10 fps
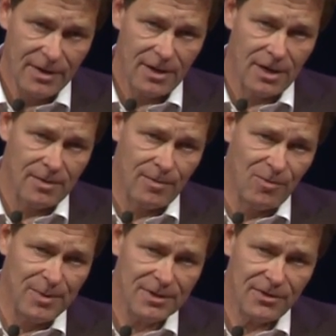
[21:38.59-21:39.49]
Uh, when
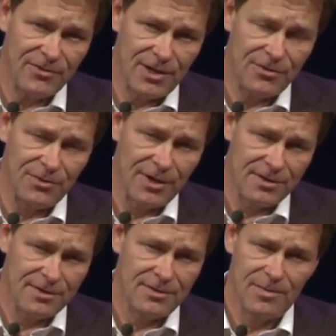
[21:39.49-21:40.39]
we build the stage
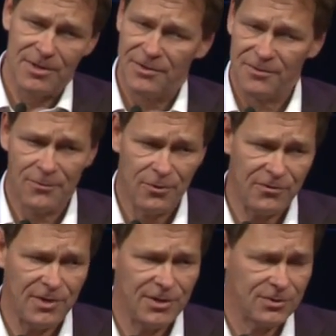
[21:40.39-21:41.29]
together, whether it's the
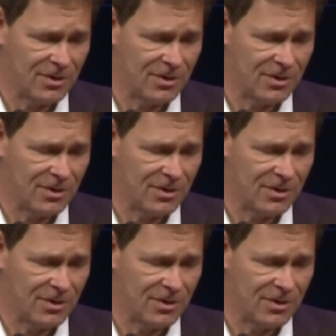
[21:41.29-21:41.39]
first stage or